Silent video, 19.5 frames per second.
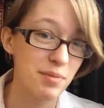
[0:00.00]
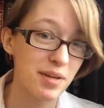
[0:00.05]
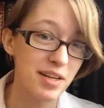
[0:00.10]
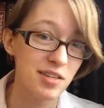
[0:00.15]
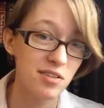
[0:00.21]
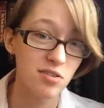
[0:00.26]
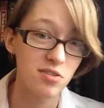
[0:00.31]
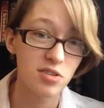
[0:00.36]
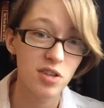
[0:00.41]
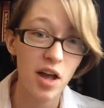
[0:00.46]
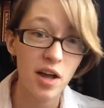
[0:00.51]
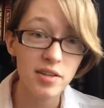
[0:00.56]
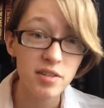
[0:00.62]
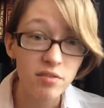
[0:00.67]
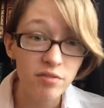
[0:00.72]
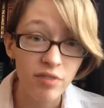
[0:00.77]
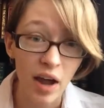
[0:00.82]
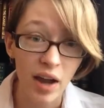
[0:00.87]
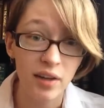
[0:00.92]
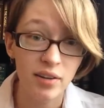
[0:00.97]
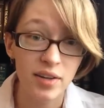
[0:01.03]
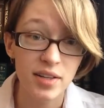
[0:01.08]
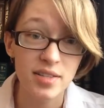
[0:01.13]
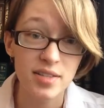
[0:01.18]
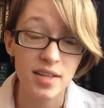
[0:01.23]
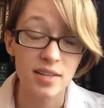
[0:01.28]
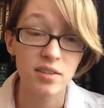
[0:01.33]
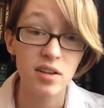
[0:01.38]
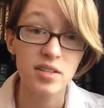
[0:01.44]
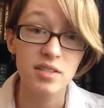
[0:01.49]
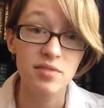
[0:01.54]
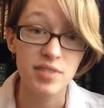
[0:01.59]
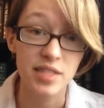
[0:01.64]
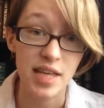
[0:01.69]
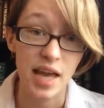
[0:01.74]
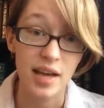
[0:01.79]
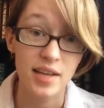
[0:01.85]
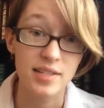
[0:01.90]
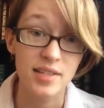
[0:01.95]
because there's lots of violence and lots of
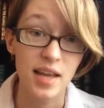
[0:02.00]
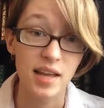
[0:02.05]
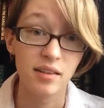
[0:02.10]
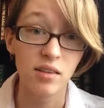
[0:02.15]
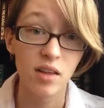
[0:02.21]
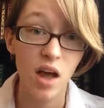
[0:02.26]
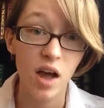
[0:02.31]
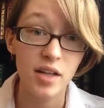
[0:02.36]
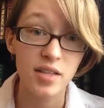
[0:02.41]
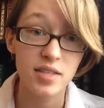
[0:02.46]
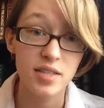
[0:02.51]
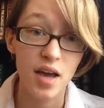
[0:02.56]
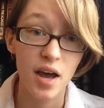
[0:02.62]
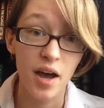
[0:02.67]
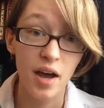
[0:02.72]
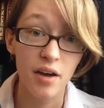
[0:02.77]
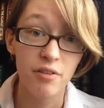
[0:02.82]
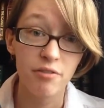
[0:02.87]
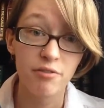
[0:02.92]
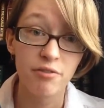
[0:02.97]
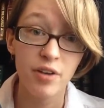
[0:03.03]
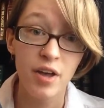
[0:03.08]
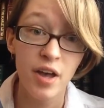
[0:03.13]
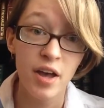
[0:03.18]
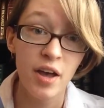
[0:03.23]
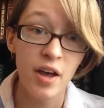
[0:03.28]
sex and lots of